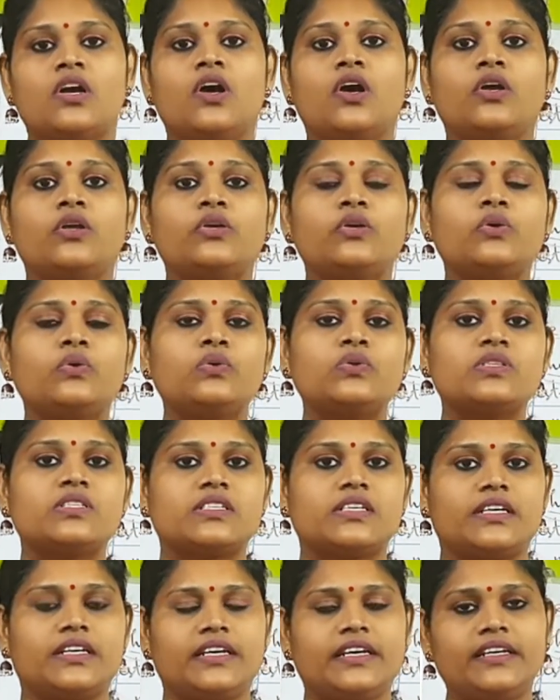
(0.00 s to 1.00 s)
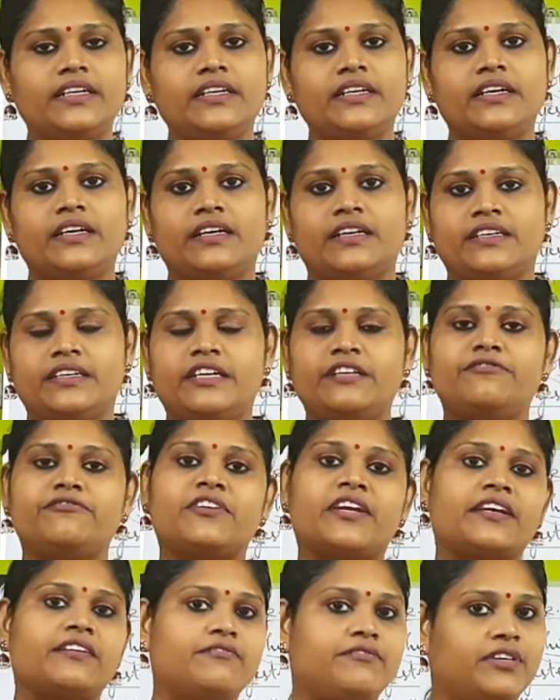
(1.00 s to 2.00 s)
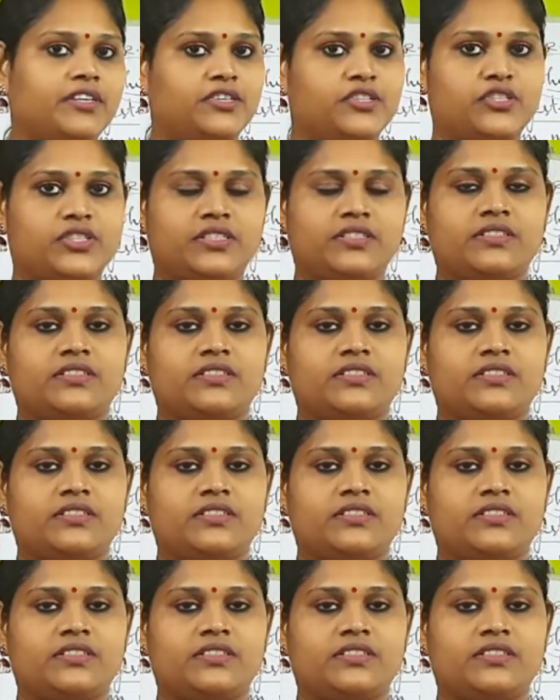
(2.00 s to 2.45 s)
used in different versions.